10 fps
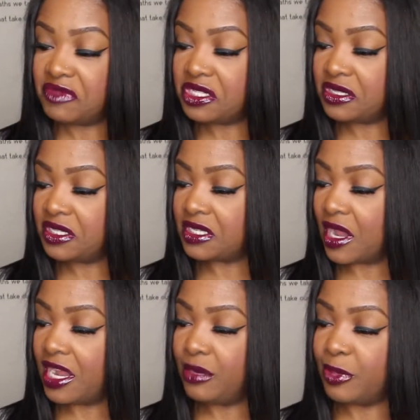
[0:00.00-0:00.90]
is
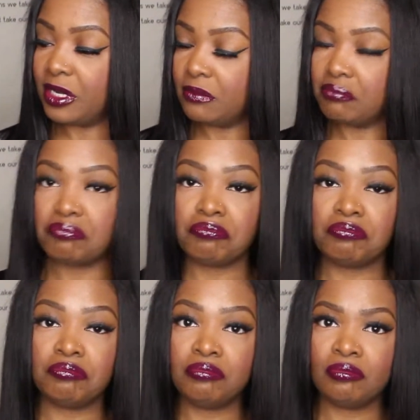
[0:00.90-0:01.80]
inside, but
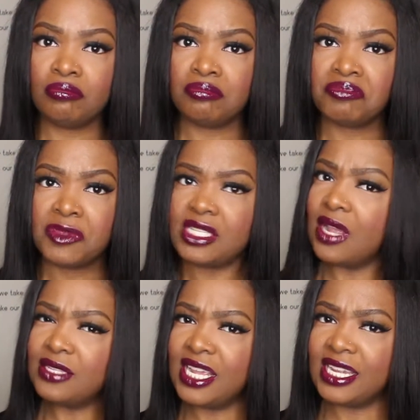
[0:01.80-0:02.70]

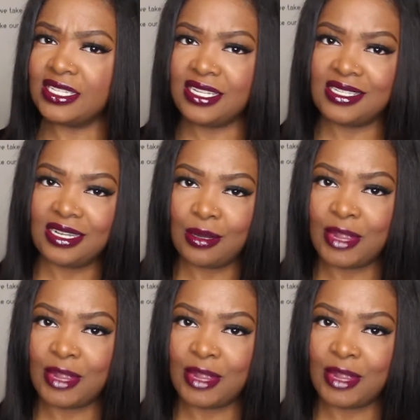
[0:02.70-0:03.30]
sounds like a decent